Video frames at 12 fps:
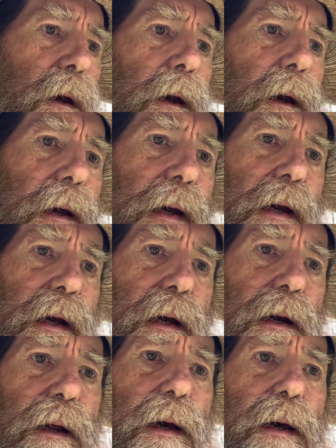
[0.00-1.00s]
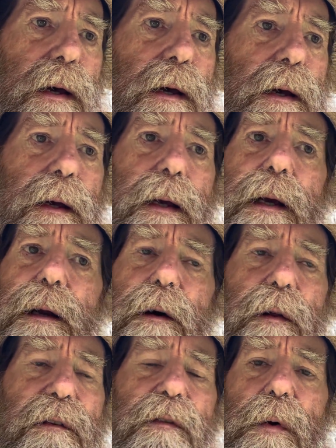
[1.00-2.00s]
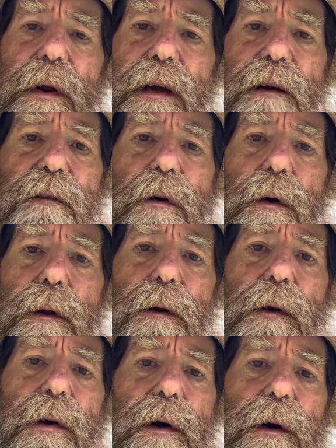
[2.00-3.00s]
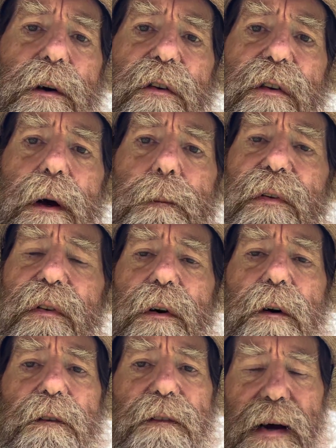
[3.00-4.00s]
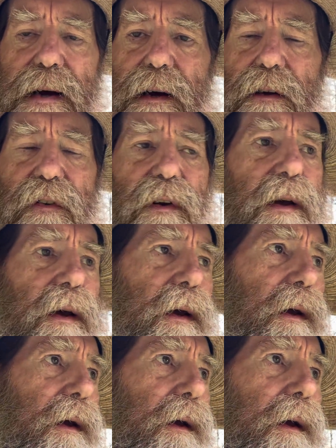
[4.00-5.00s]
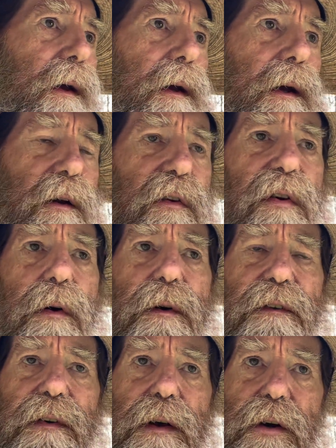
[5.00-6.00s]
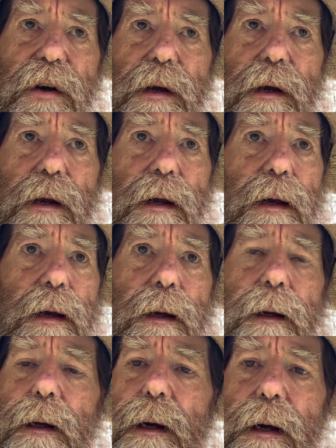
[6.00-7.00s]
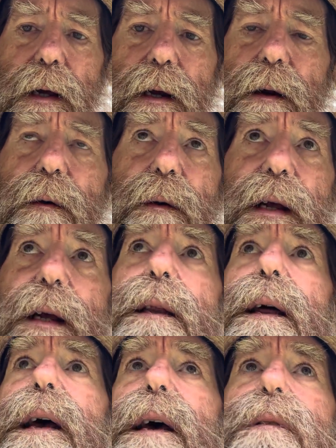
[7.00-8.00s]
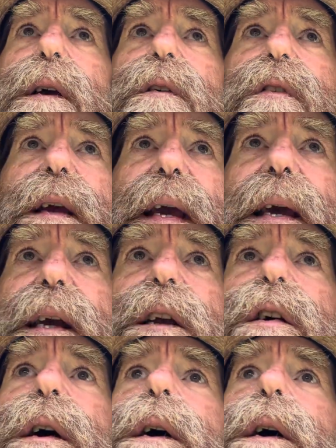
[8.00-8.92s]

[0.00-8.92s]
And, you know, the 48 volt charges up so fast. It's so efficient. Uh, you don't need the heaviest gauge